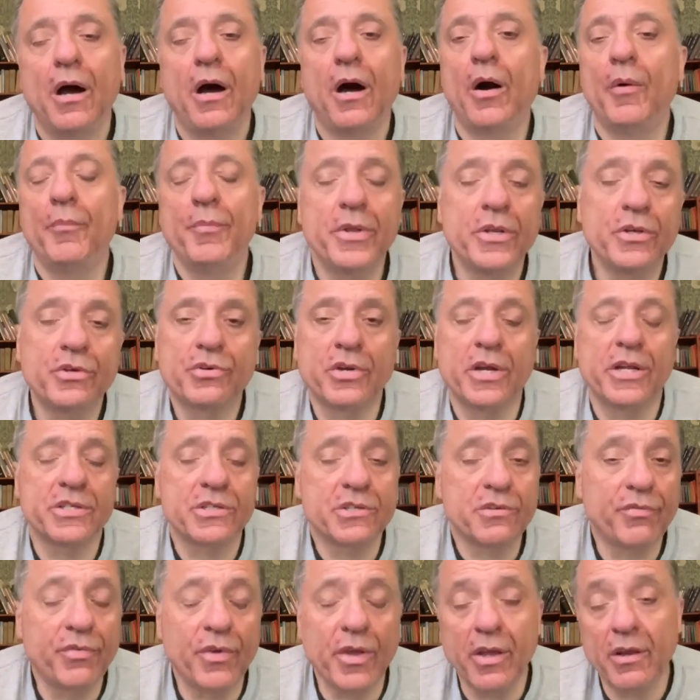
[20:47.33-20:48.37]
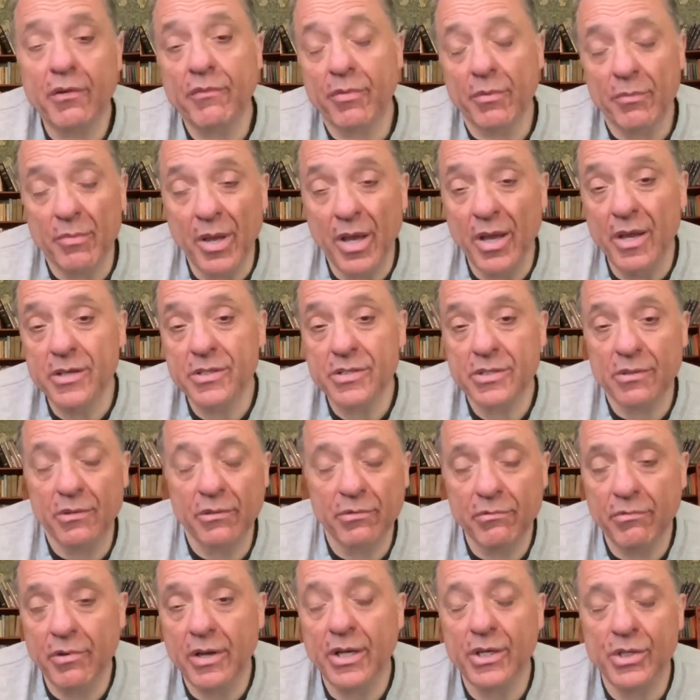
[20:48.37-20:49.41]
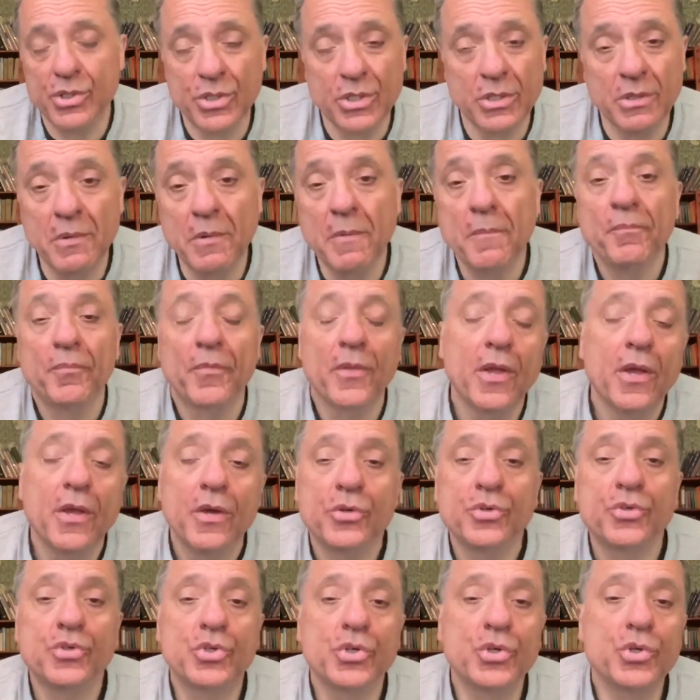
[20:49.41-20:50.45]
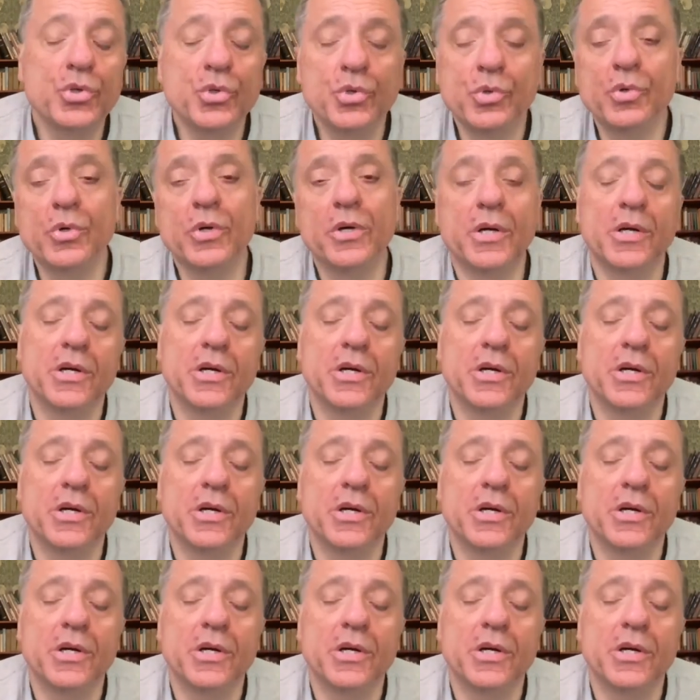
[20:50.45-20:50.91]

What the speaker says: are being transferred from Kherson region to